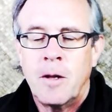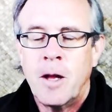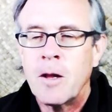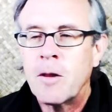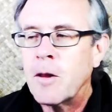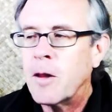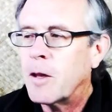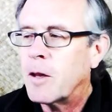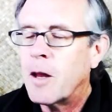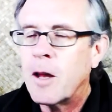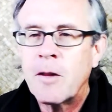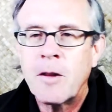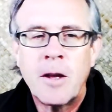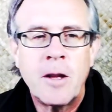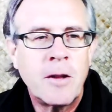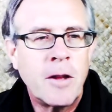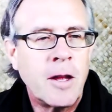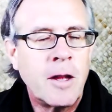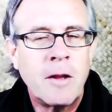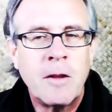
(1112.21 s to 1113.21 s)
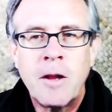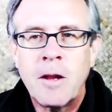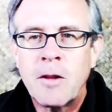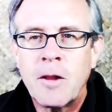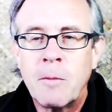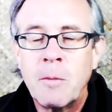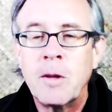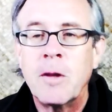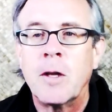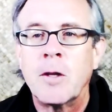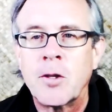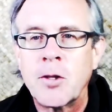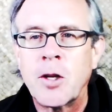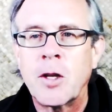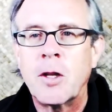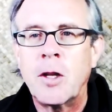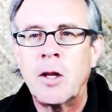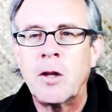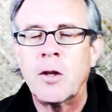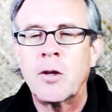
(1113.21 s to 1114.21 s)
nothing, nothing, I think nothing, but then
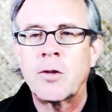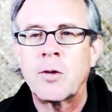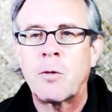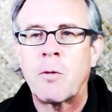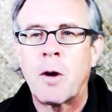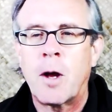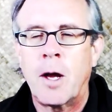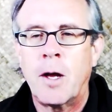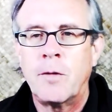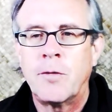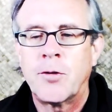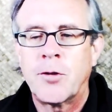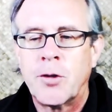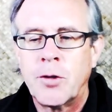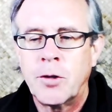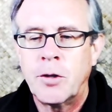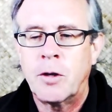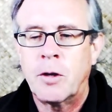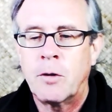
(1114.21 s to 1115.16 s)
suddenly this arrives.